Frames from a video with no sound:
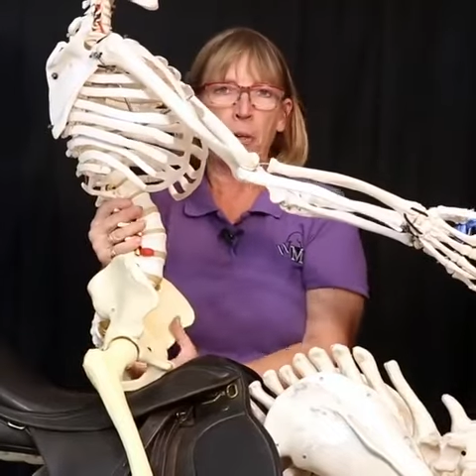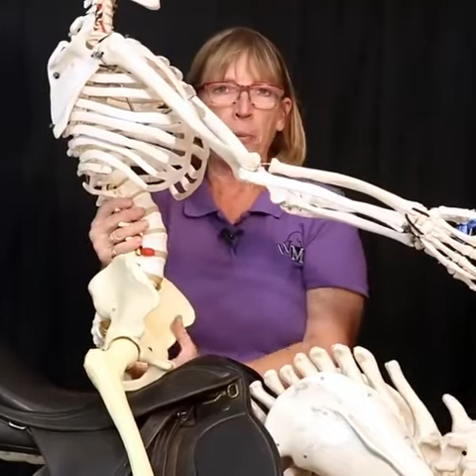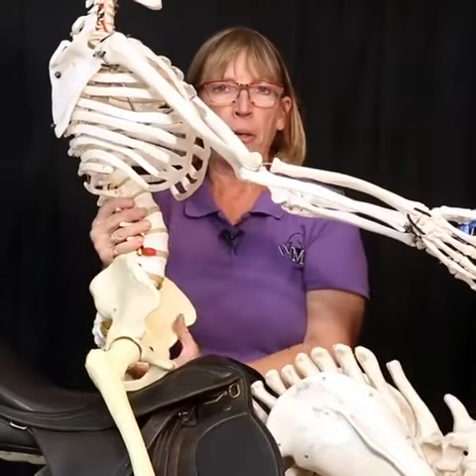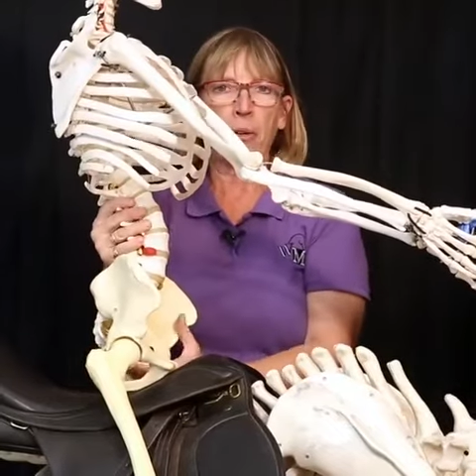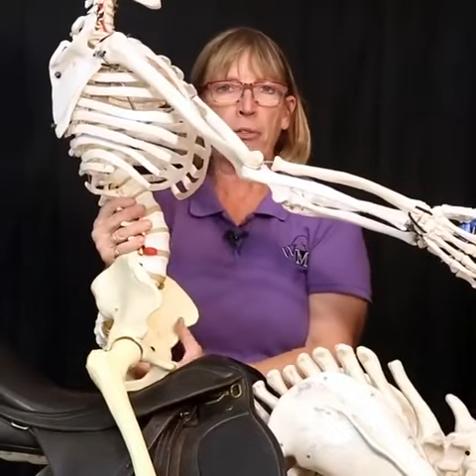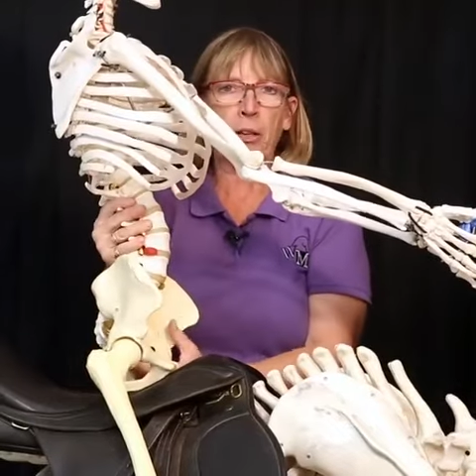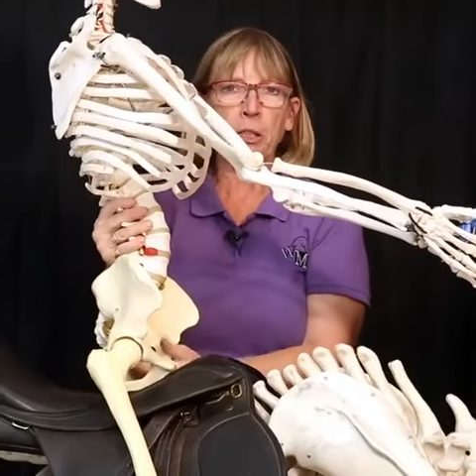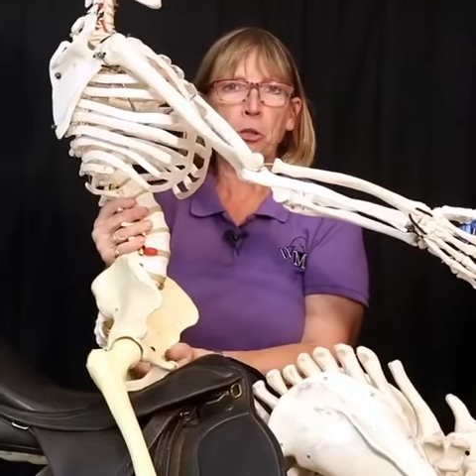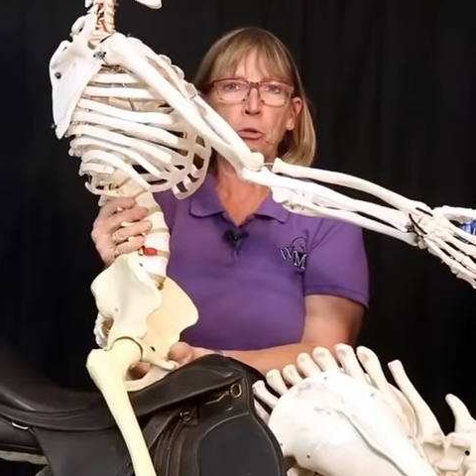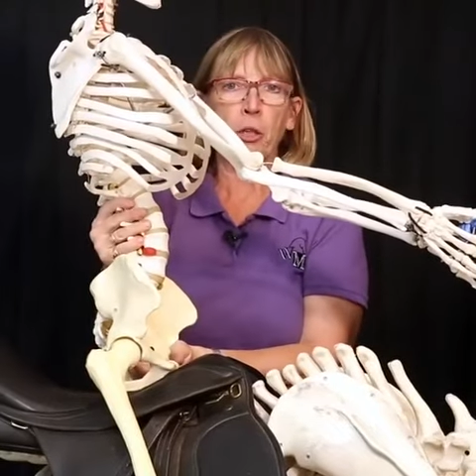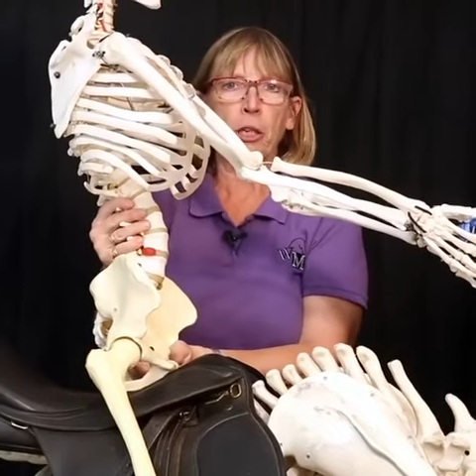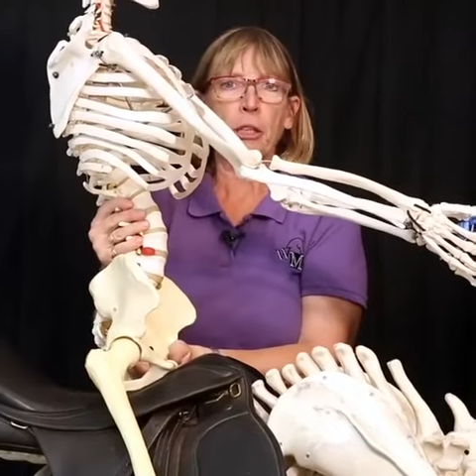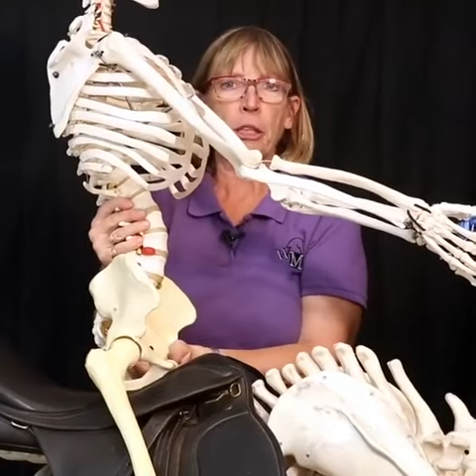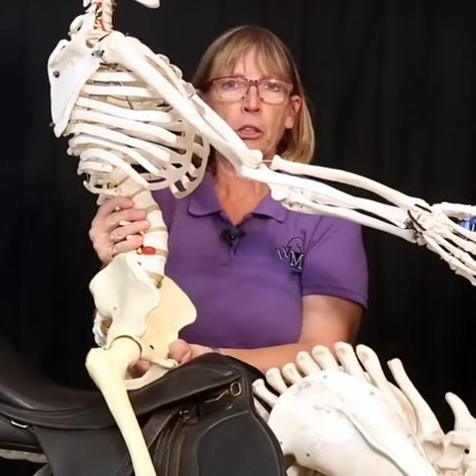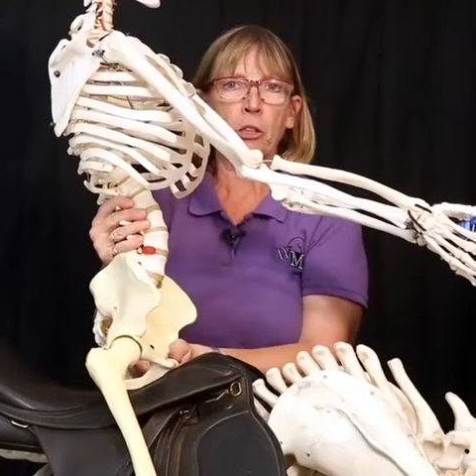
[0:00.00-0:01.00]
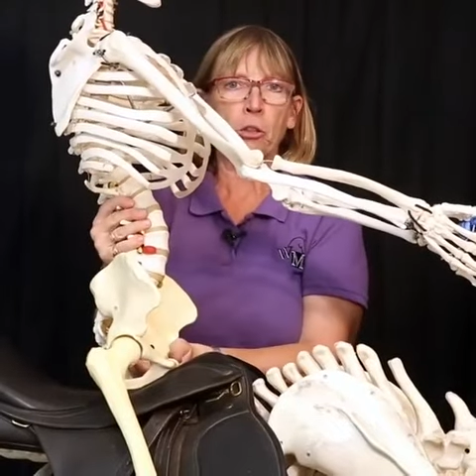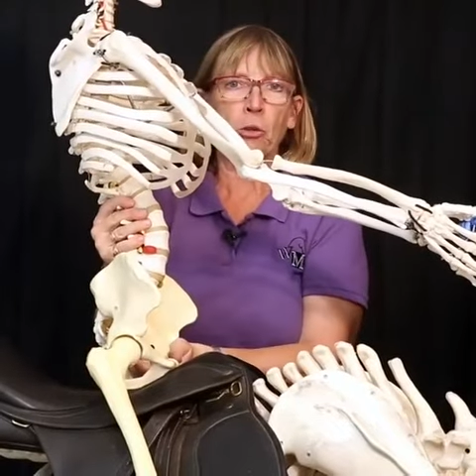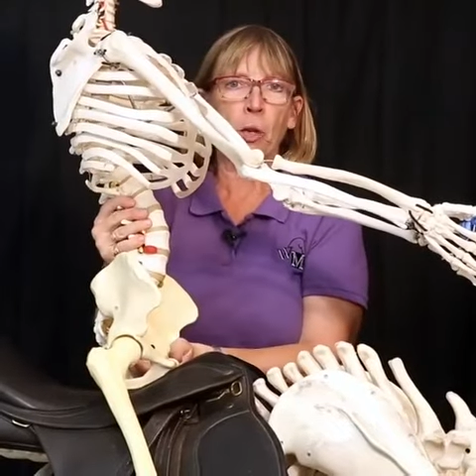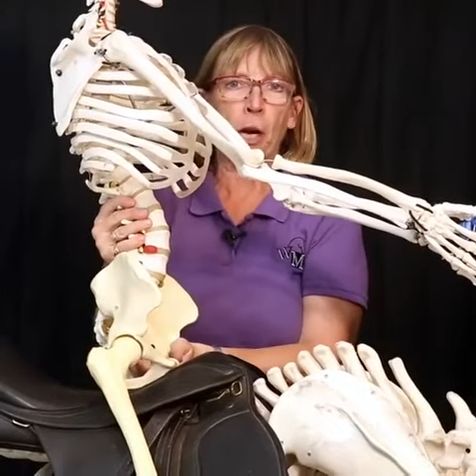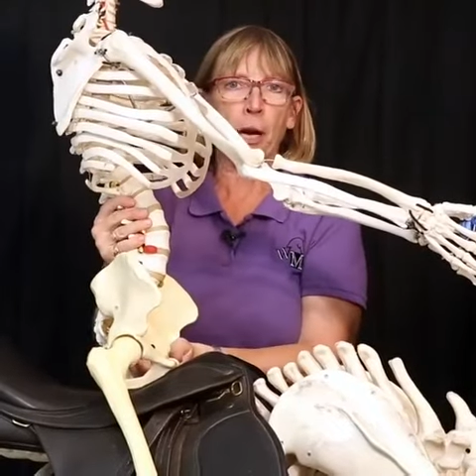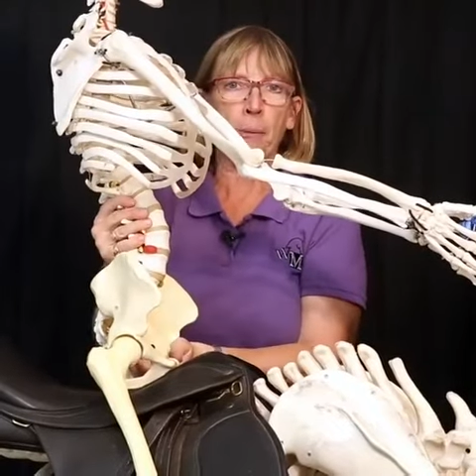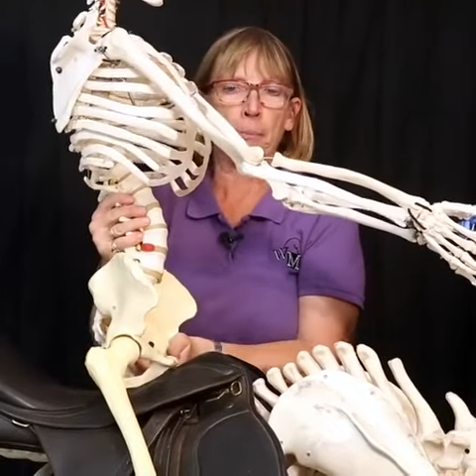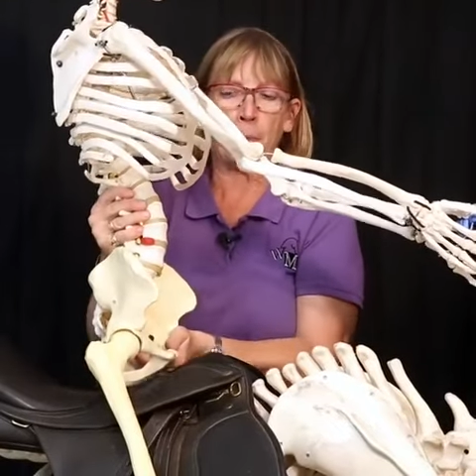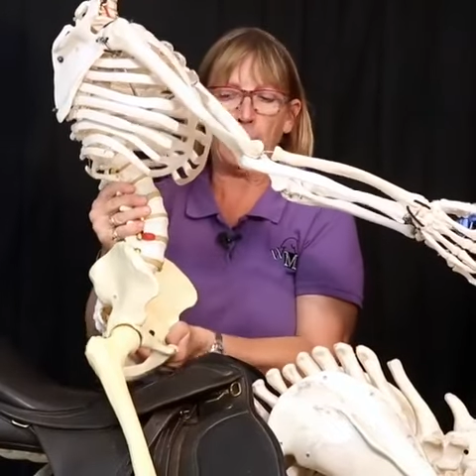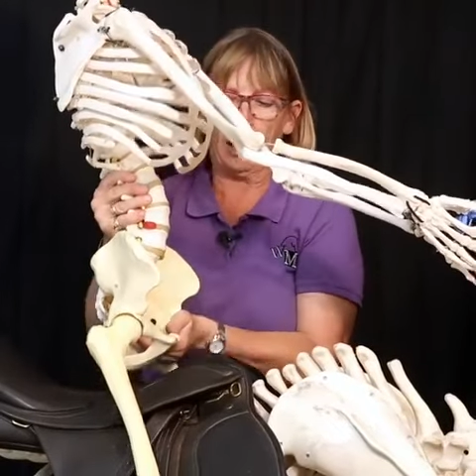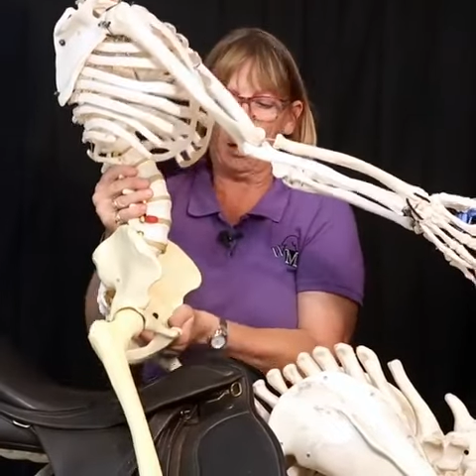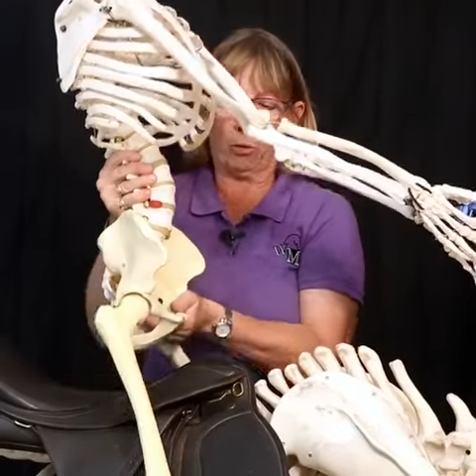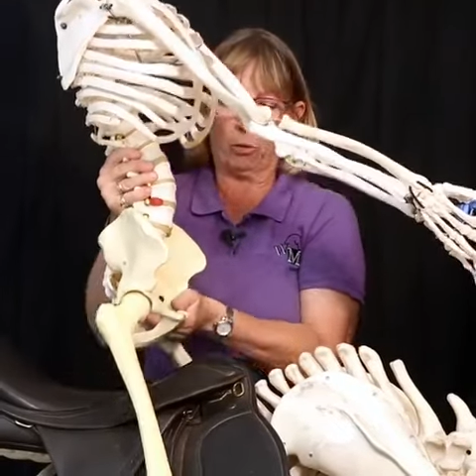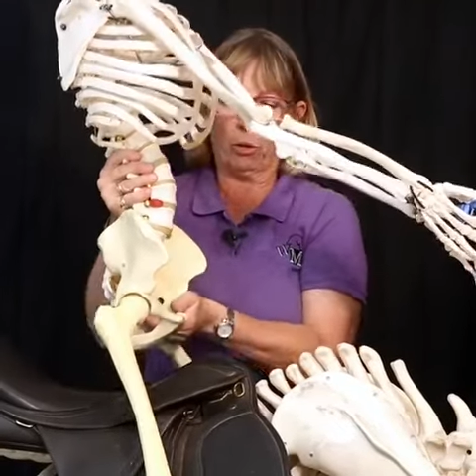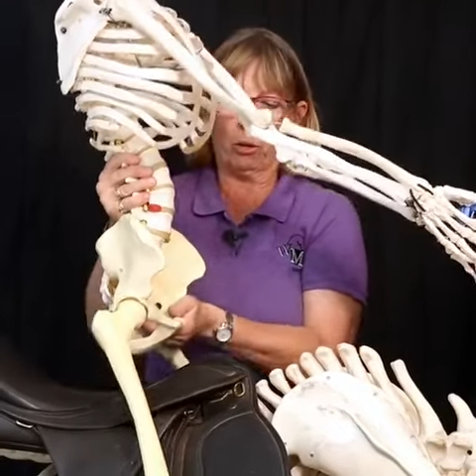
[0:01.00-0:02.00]
But if I strictly do up,
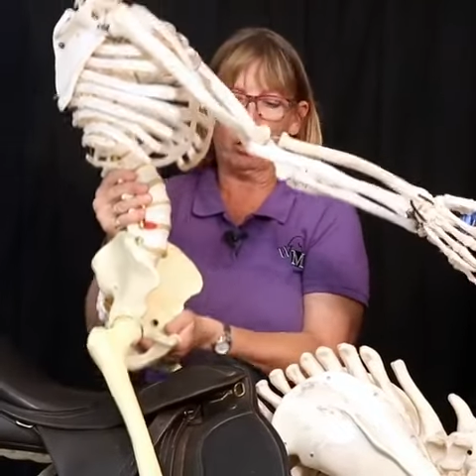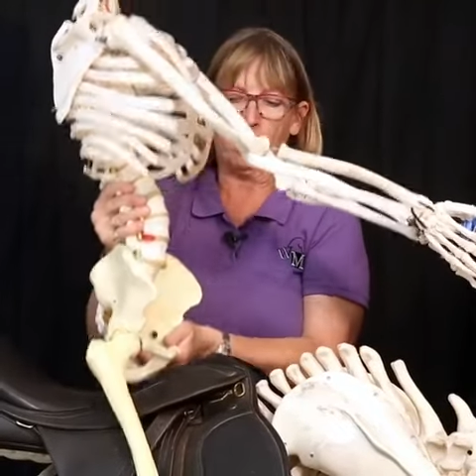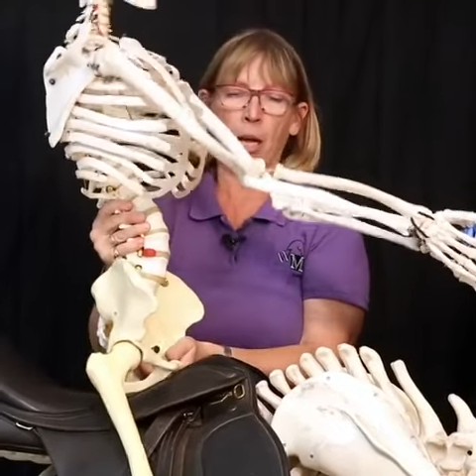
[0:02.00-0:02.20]
down,